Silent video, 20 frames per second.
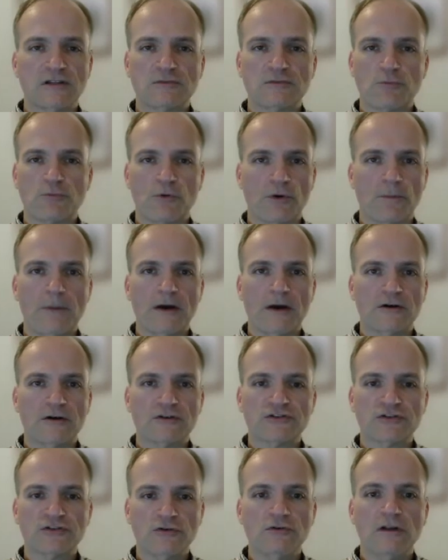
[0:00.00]
we're better
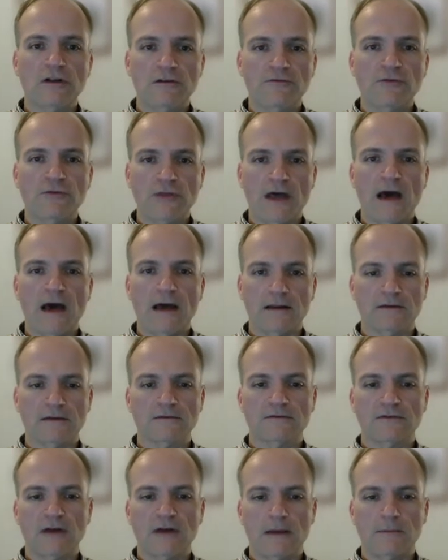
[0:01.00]
suited for that
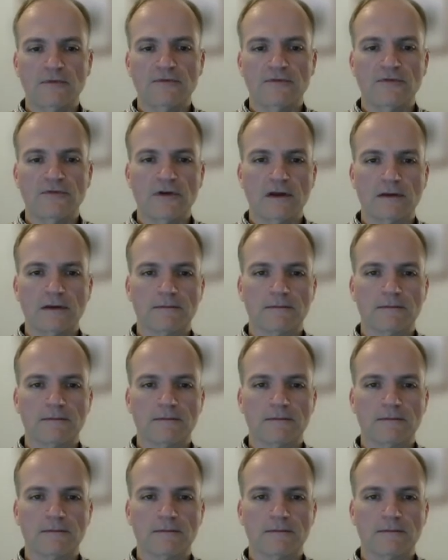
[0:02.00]
type of thing.